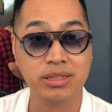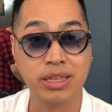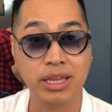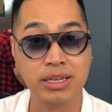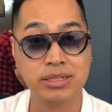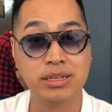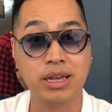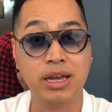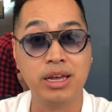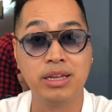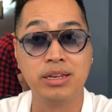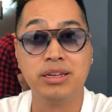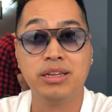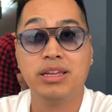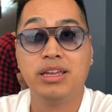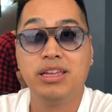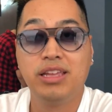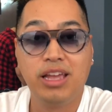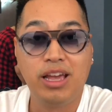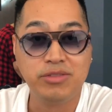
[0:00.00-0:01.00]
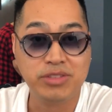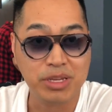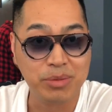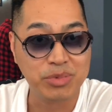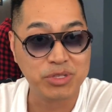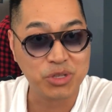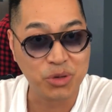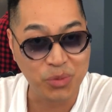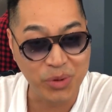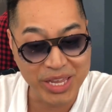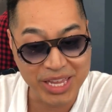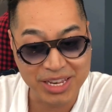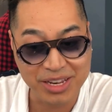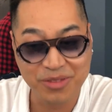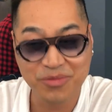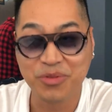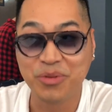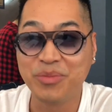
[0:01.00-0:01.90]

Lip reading: Thanks God, I was able to win.